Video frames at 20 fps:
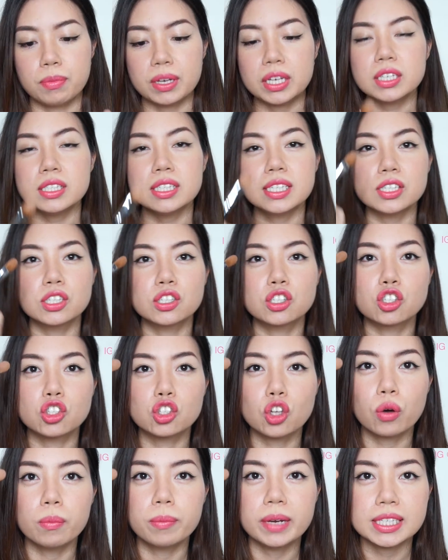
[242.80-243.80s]
Because it's
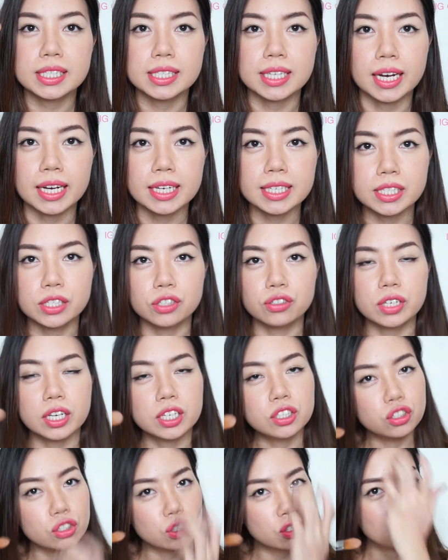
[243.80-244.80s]
so big size, you
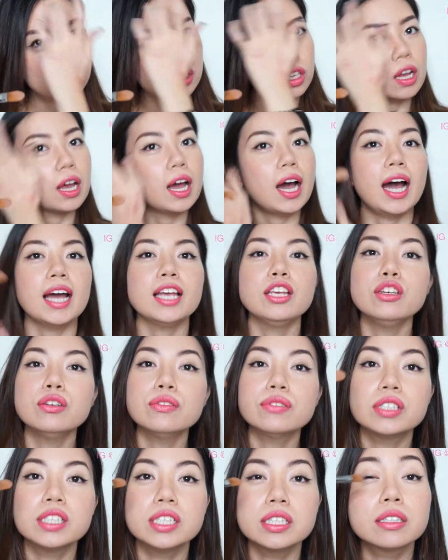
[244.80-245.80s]
can just, I
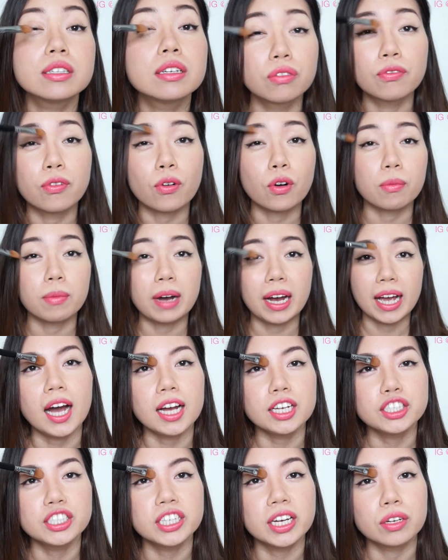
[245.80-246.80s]
use this for my
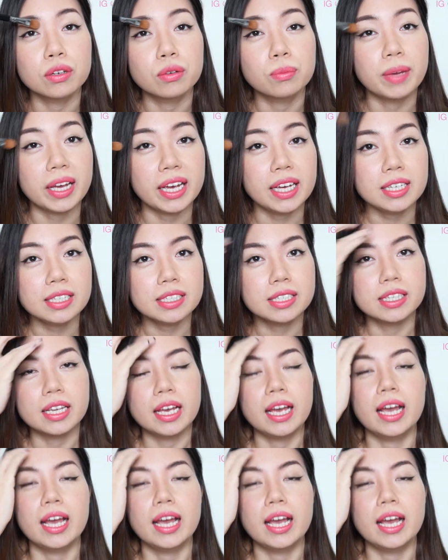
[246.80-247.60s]
eyeshadow base,